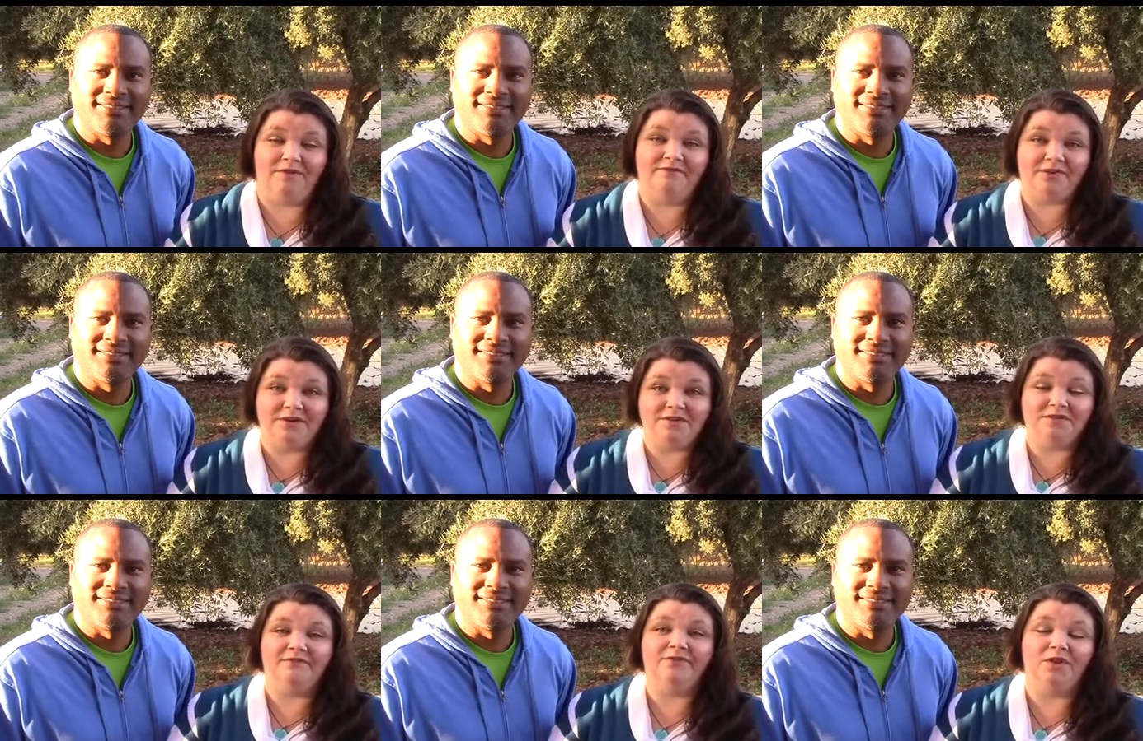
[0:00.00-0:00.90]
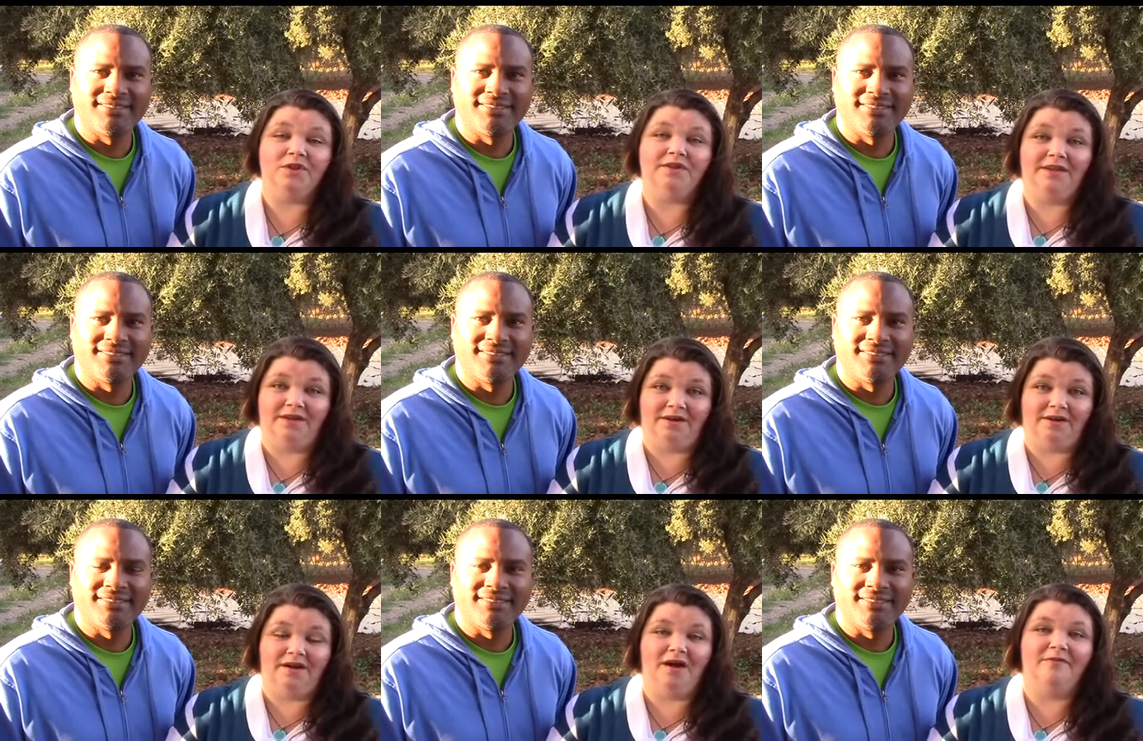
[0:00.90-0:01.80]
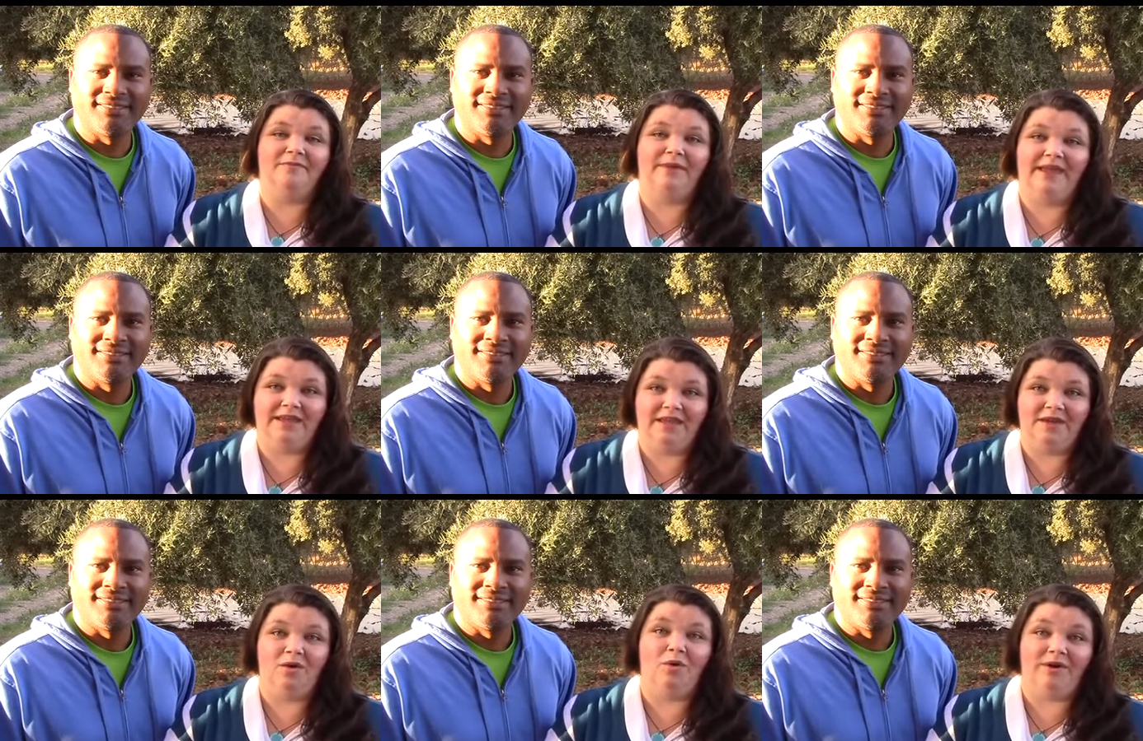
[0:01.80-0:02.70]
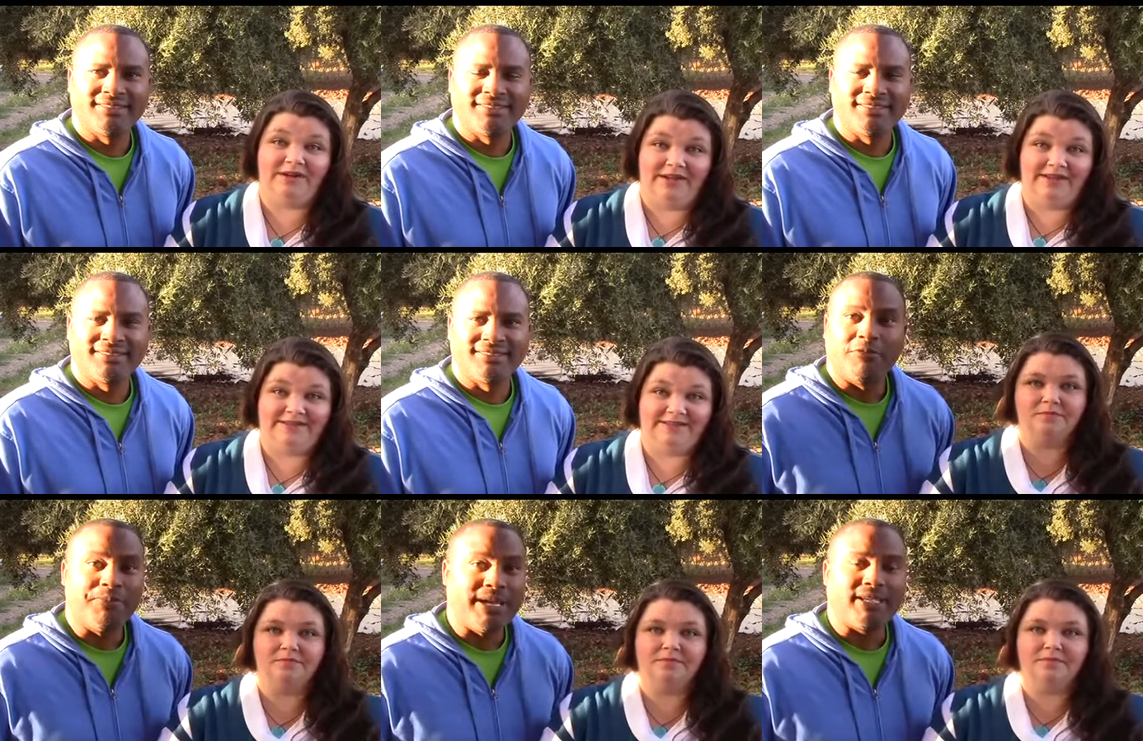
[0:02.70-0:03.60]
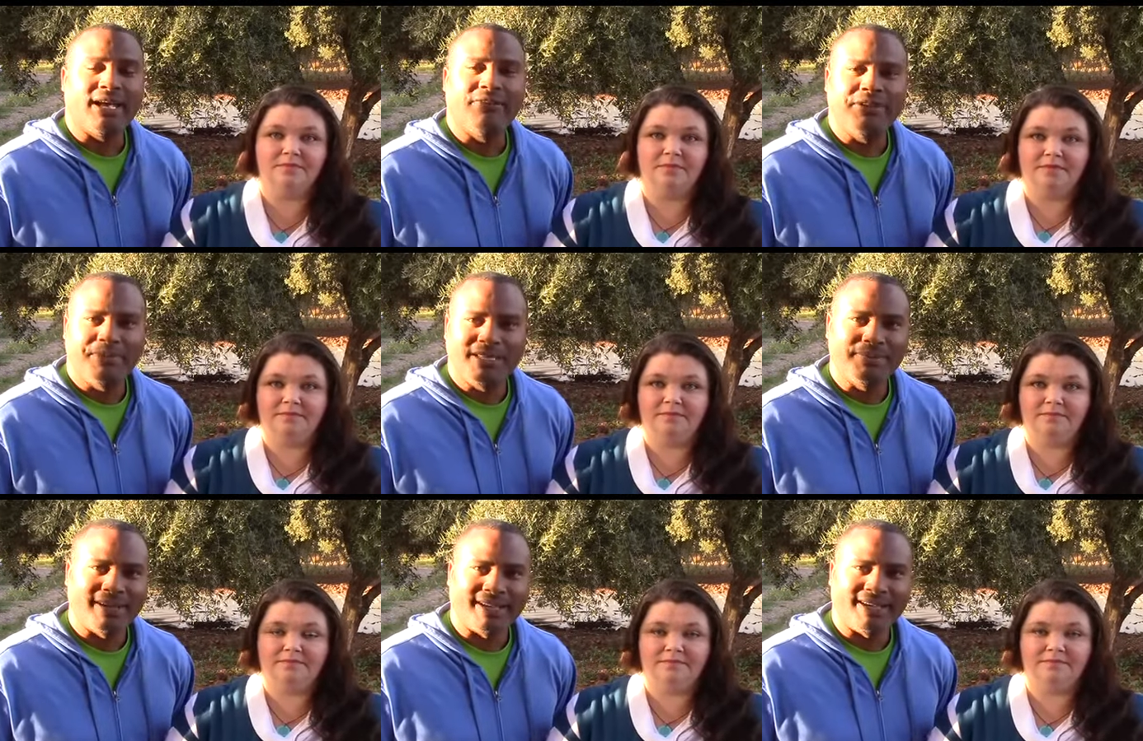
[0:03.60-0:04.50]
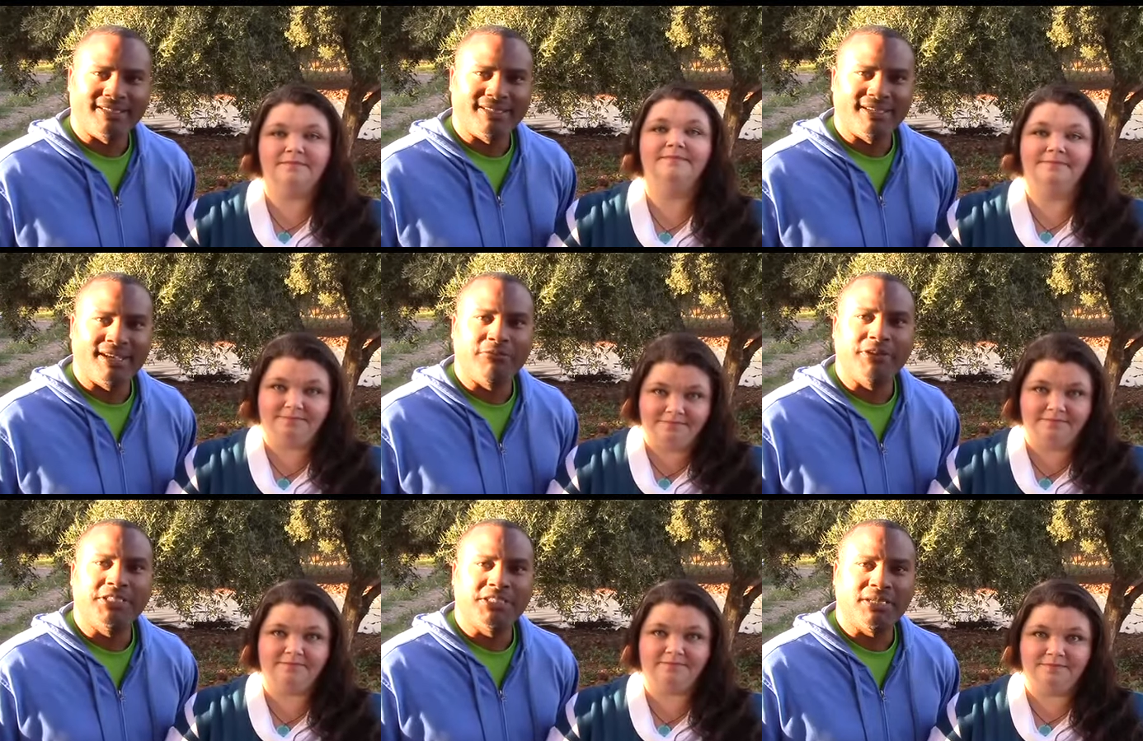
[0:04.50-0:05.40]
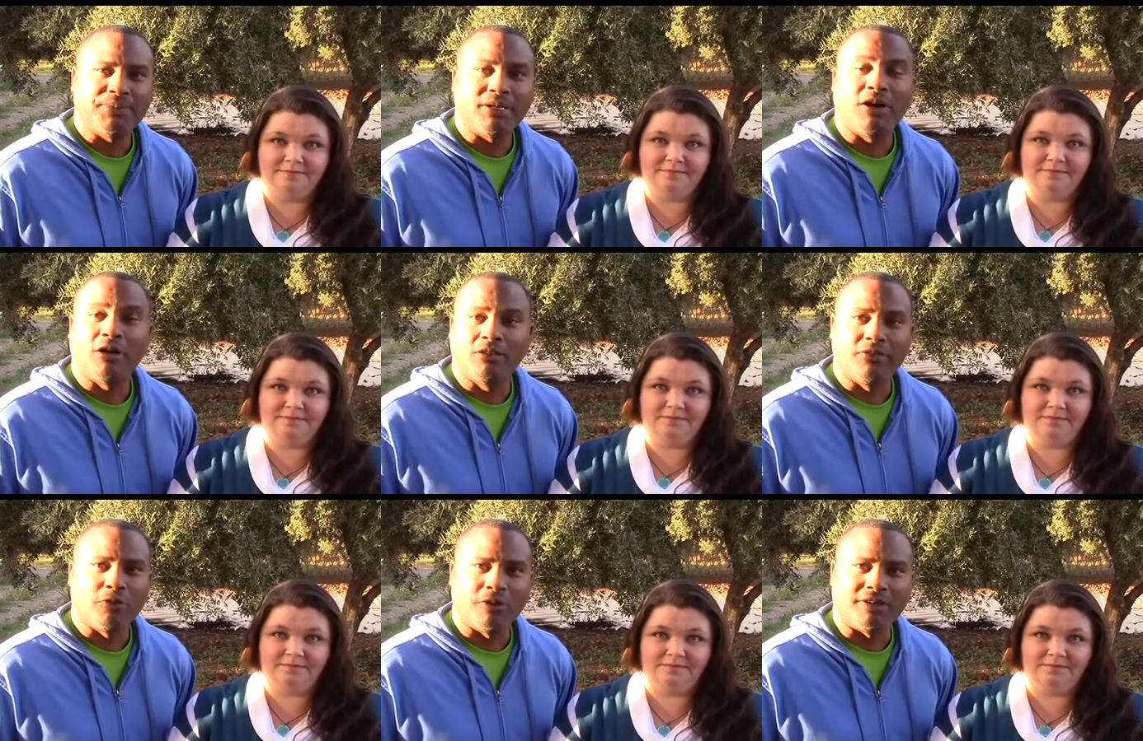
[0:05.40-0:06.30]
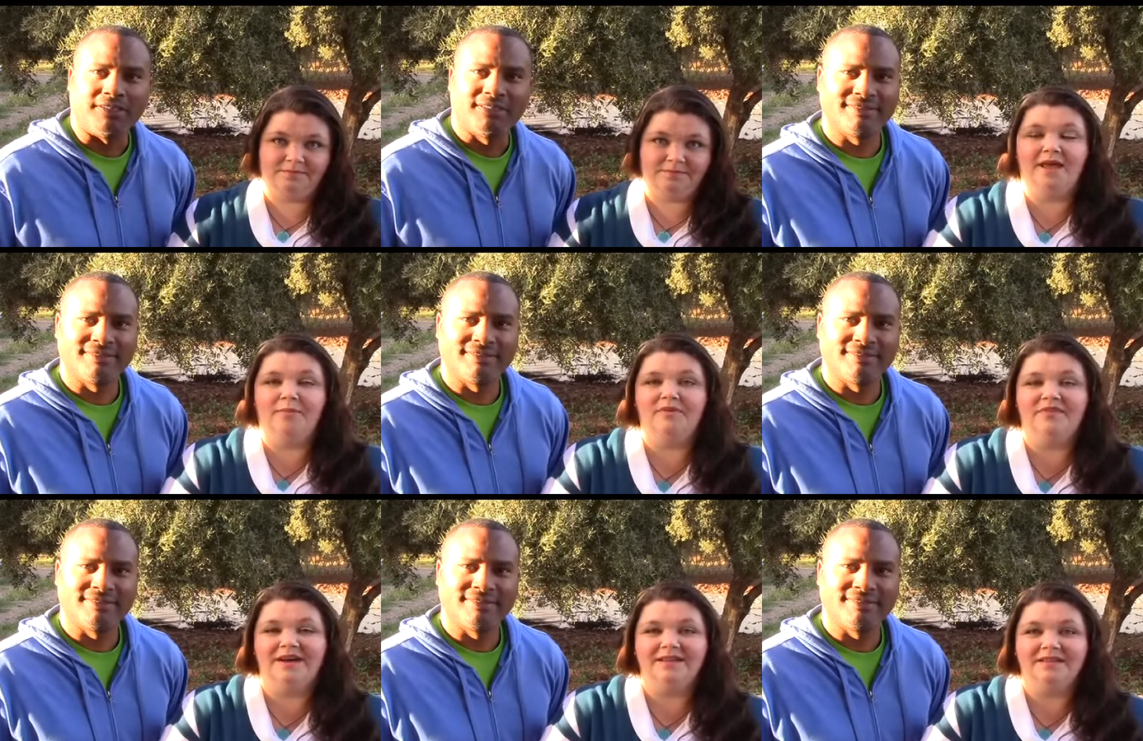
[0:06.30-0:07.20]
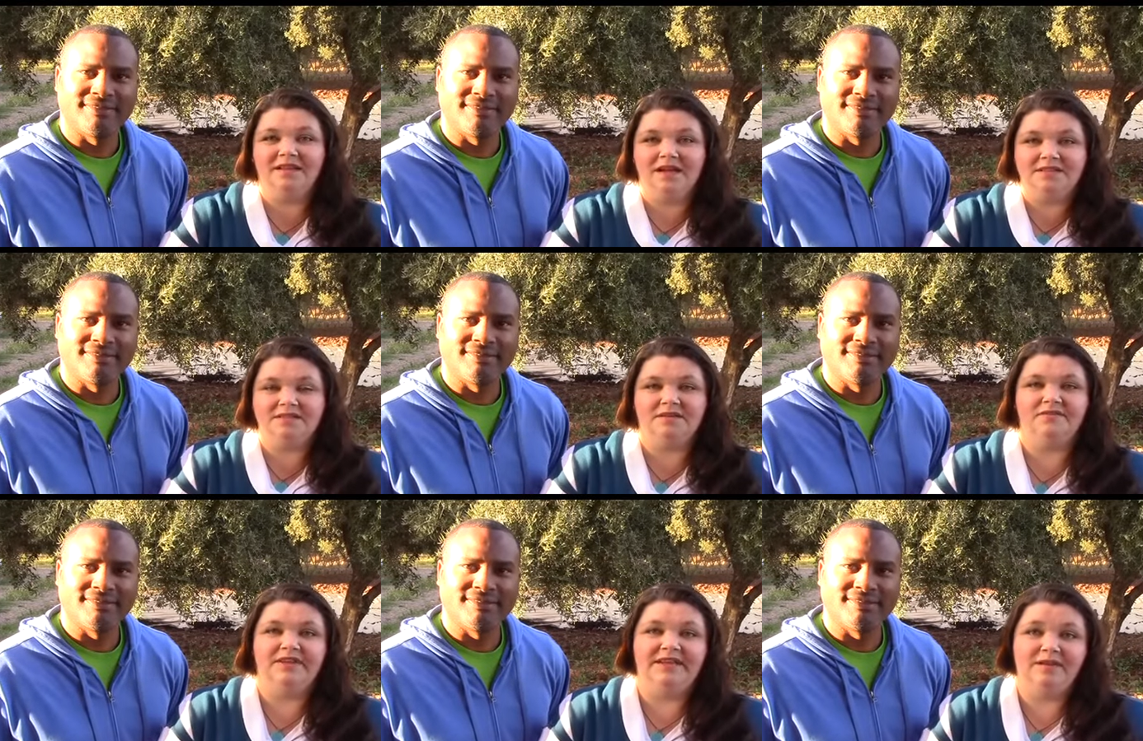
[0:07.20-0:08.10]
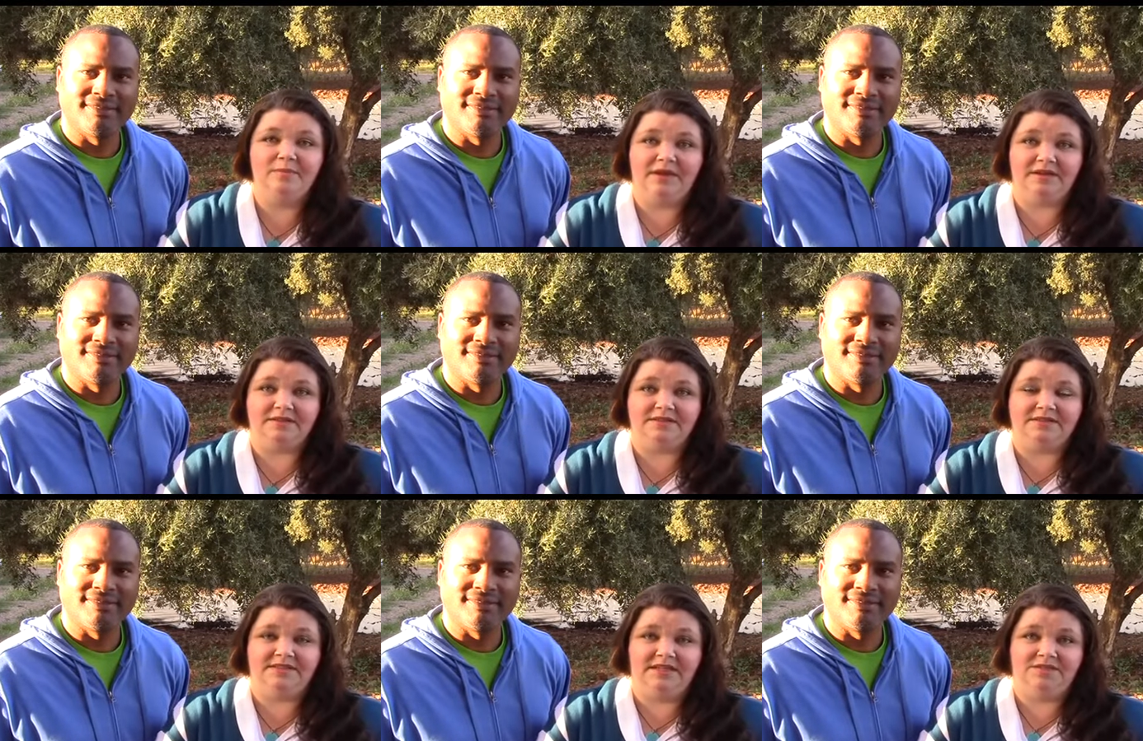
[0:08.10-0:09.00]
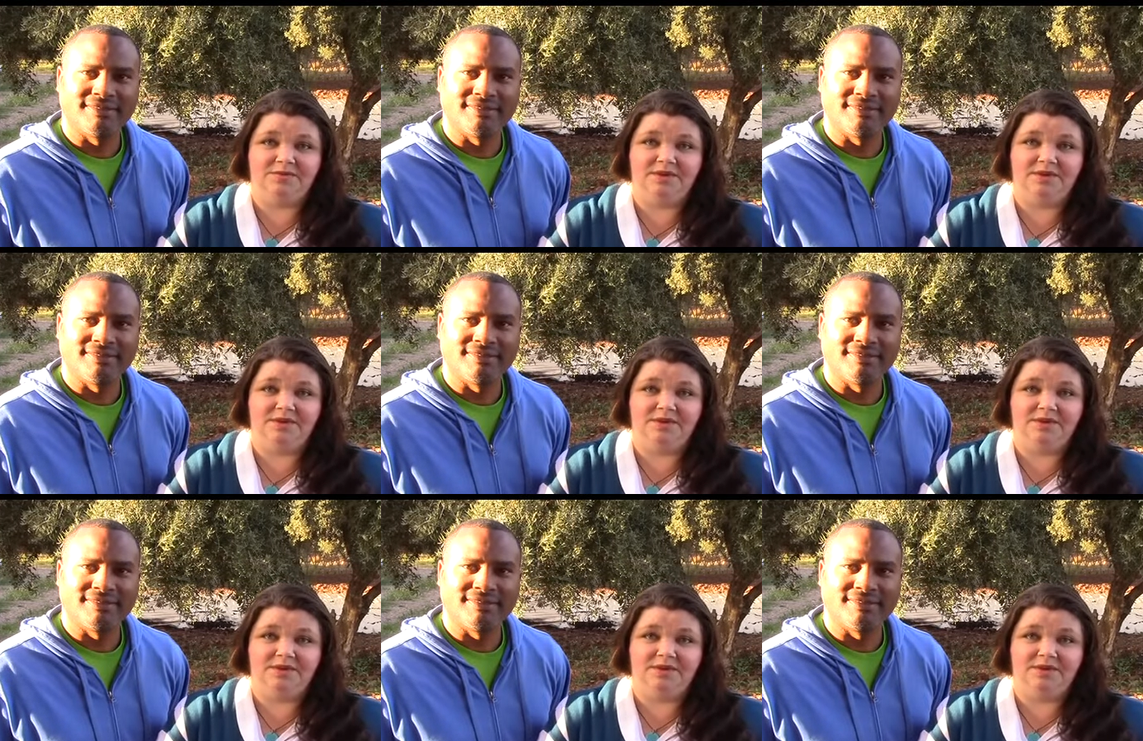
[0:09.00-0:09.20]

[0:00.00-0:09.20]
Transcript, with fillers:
Speaker 1: first full year of making Orgonite.
Speaker 2: We make every piece by hand and we ship it all over the world.
Speaker 1: And we've gotten lots of emails sent to